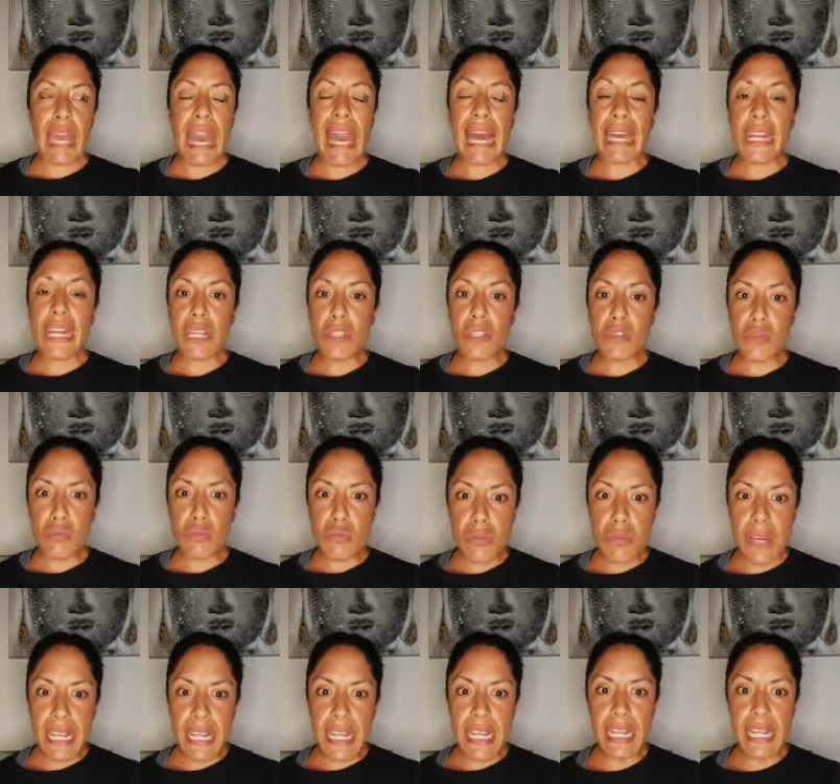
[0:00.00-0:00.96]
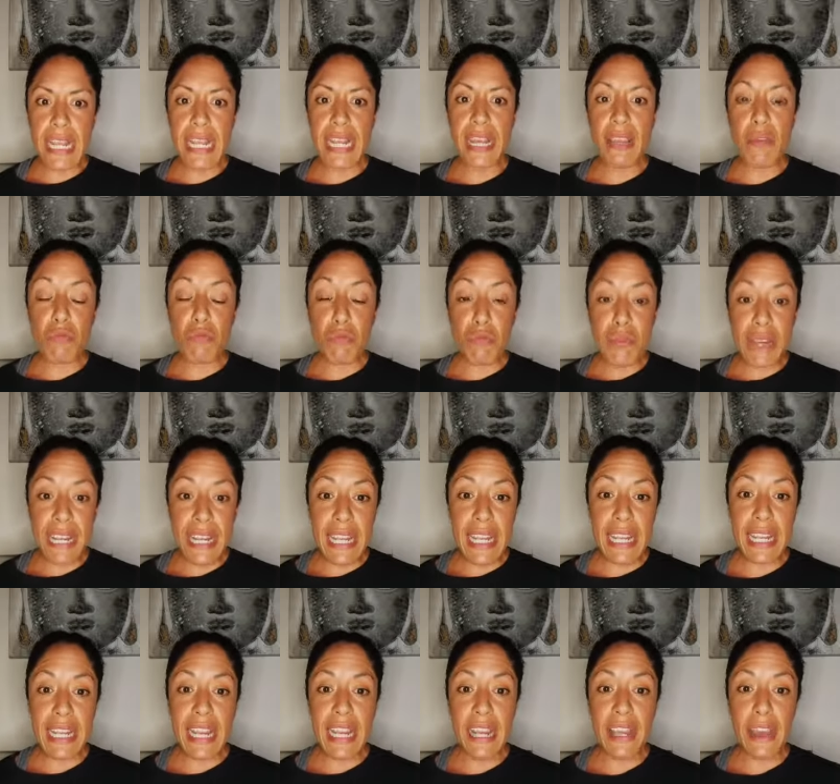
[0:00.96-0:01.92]
and it's really,
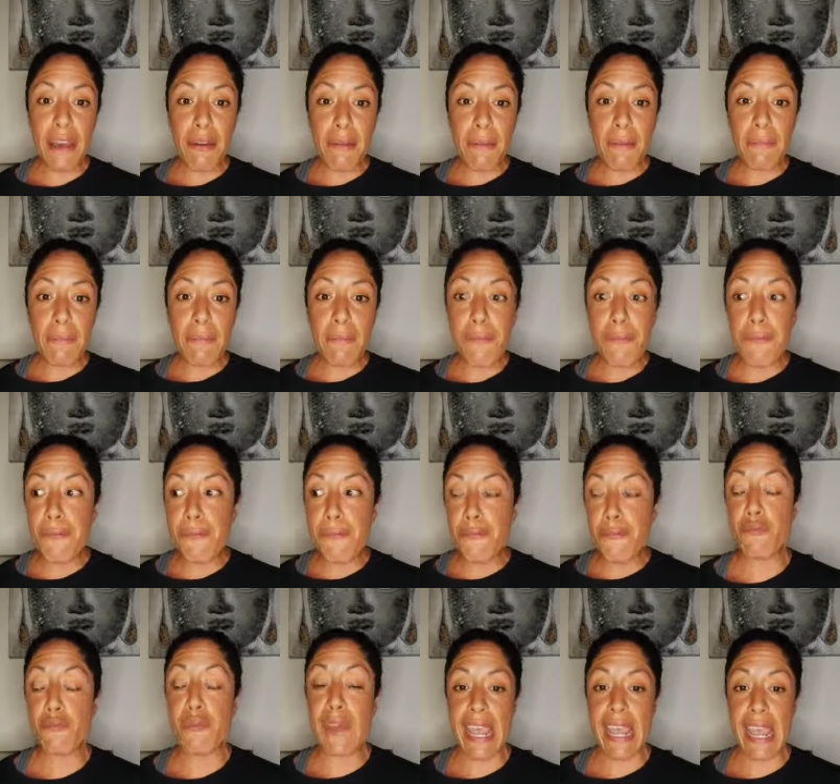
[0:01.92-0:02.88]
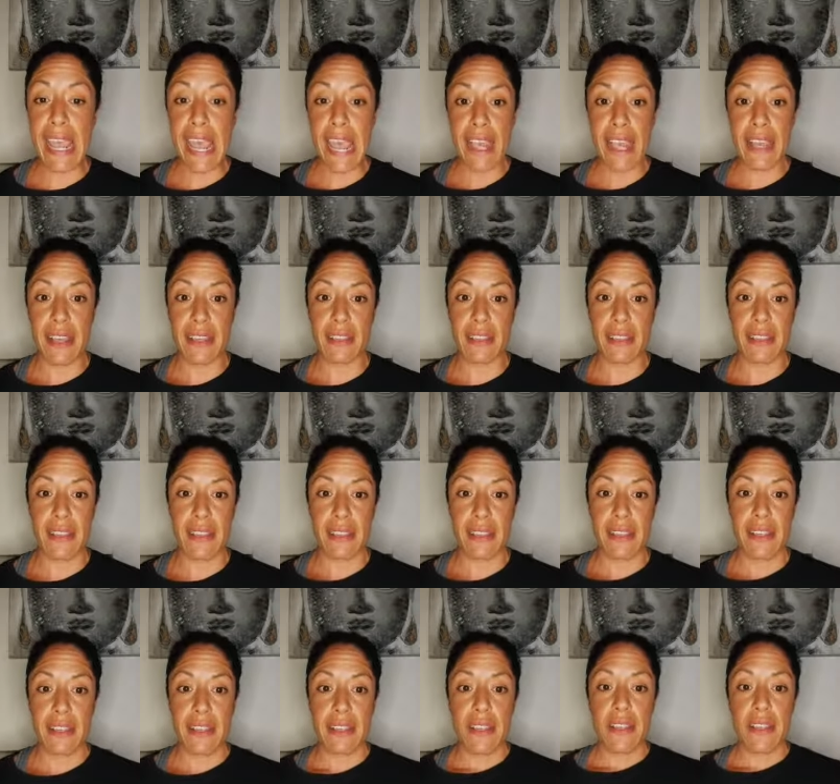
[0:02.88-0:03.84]
really freeing.
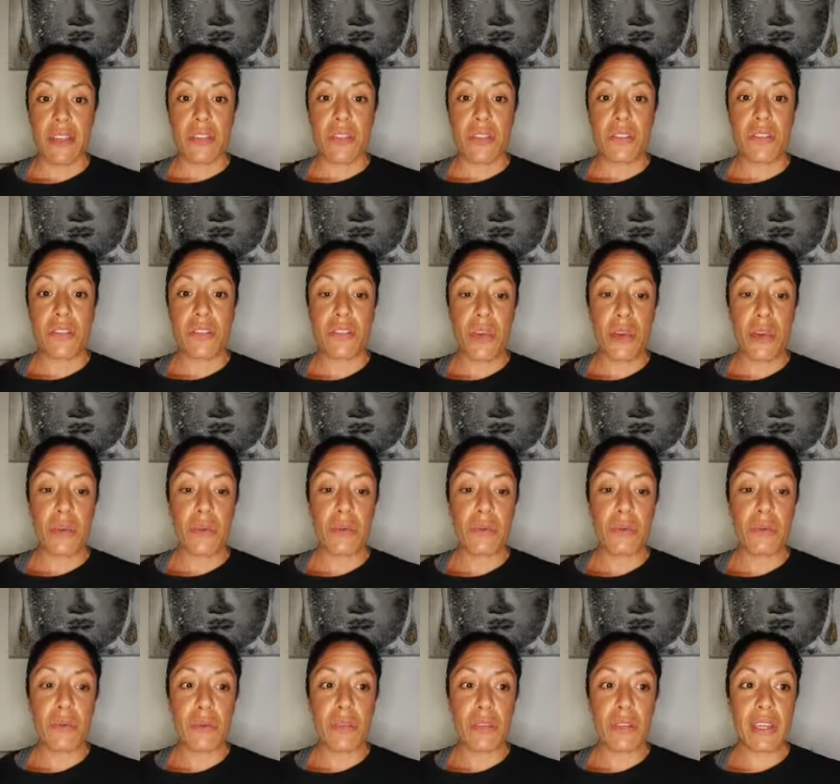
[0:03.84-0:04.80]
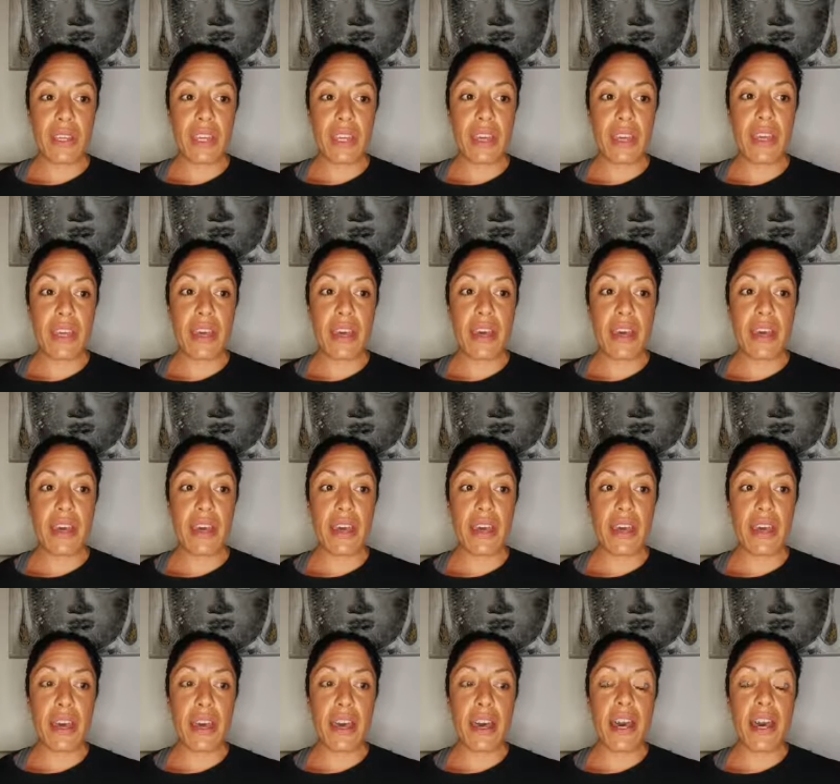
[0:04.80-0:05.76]
So,
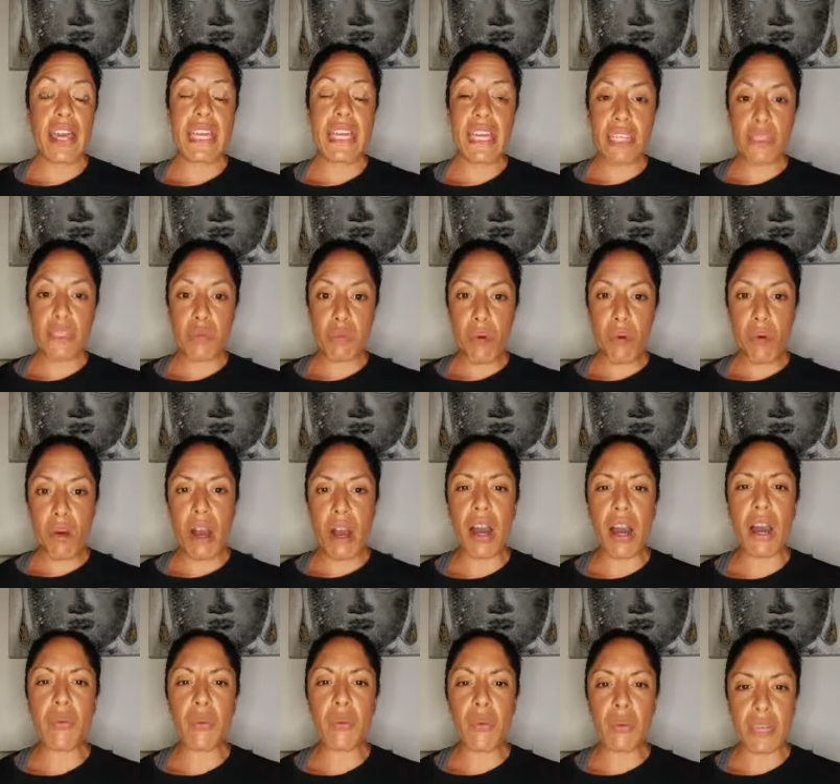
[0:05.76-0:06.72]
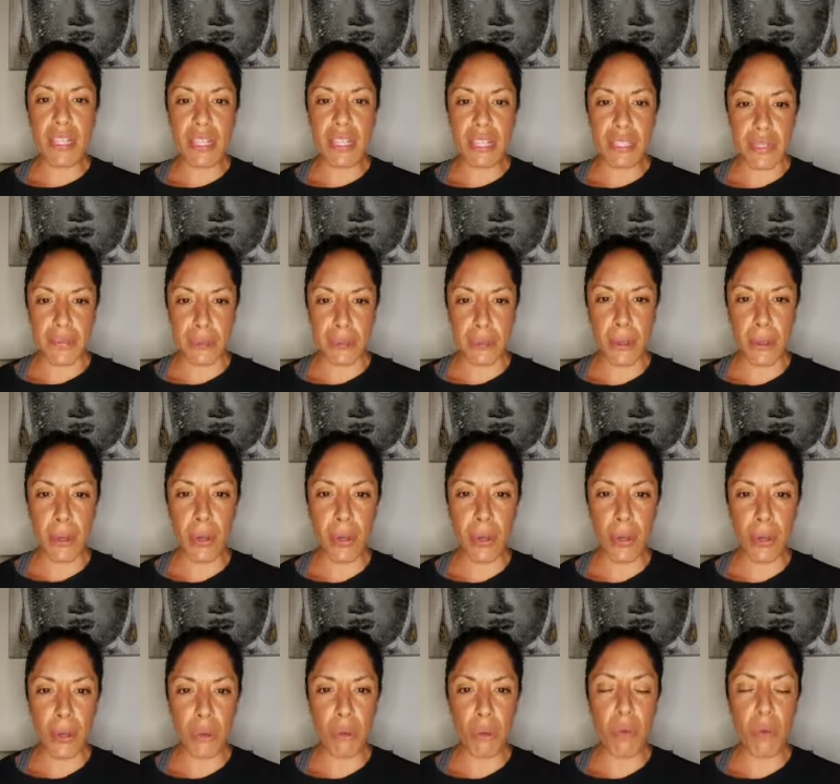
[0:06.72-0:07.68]
I guess what I wanted to
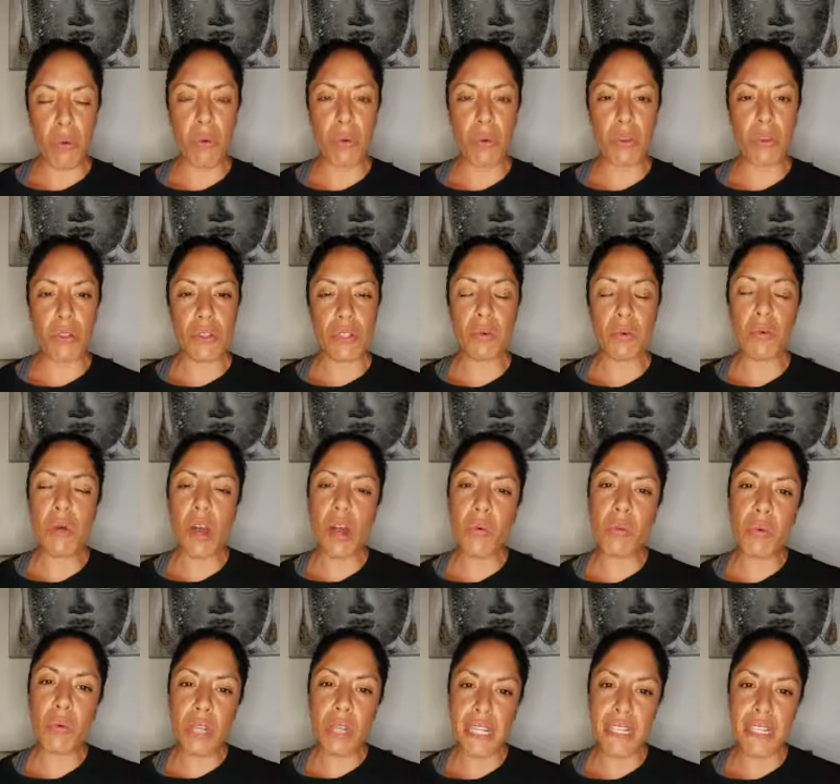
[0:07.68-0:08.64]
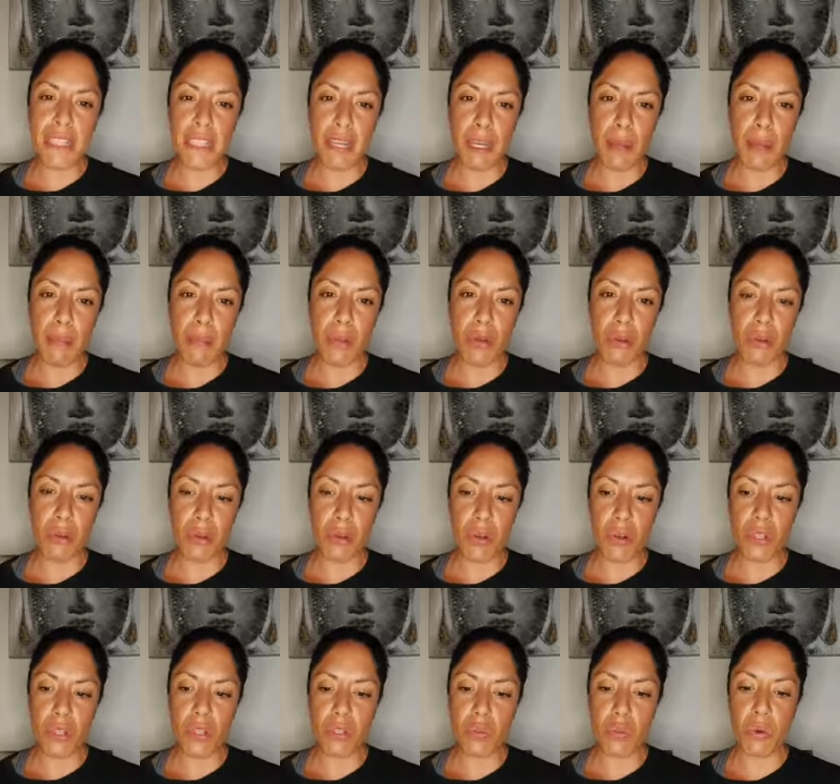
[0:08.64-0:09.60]
put what what I wanted to come
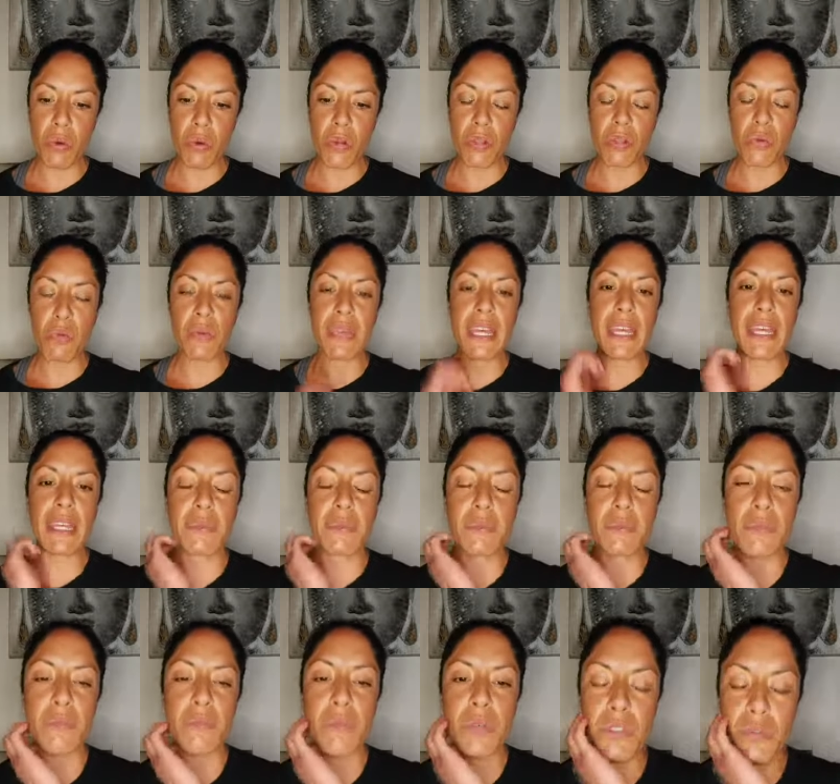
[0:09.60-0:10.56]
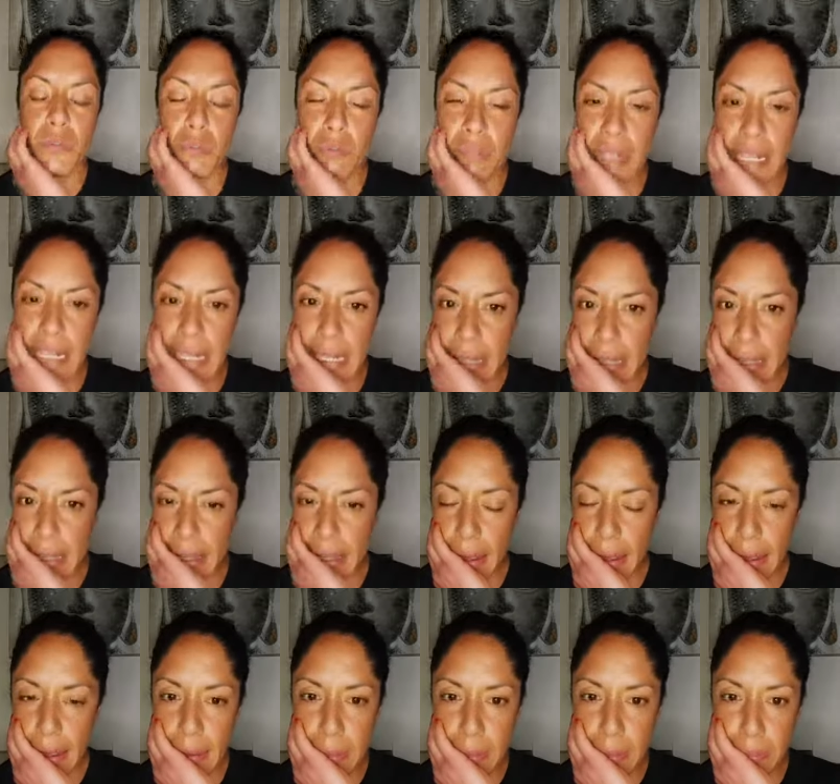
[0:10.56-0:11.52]
across was was really
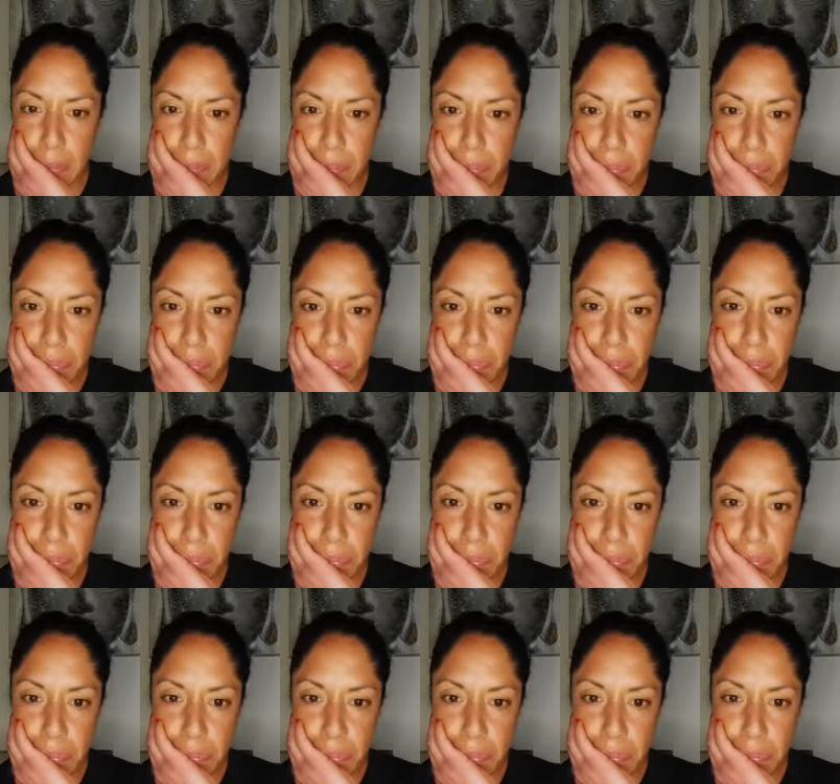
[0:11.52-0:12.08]
um,